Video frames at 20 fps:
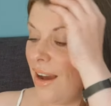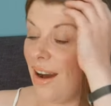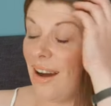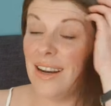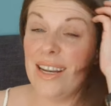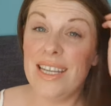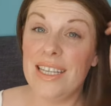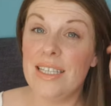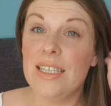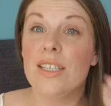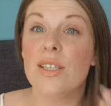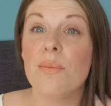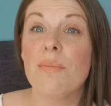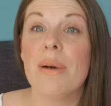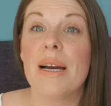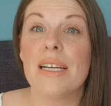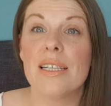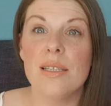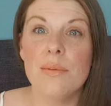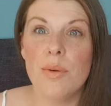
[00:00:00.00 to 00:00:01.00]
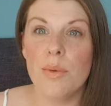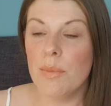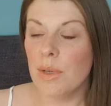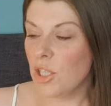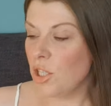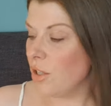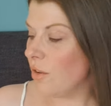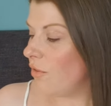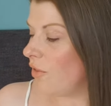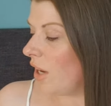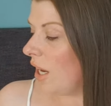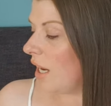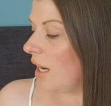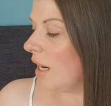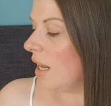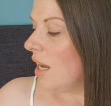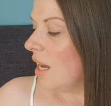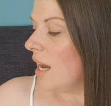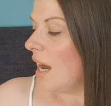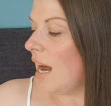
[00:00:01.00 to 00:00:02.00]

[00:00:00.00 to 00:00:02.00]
I needed some bags to put my stuff in,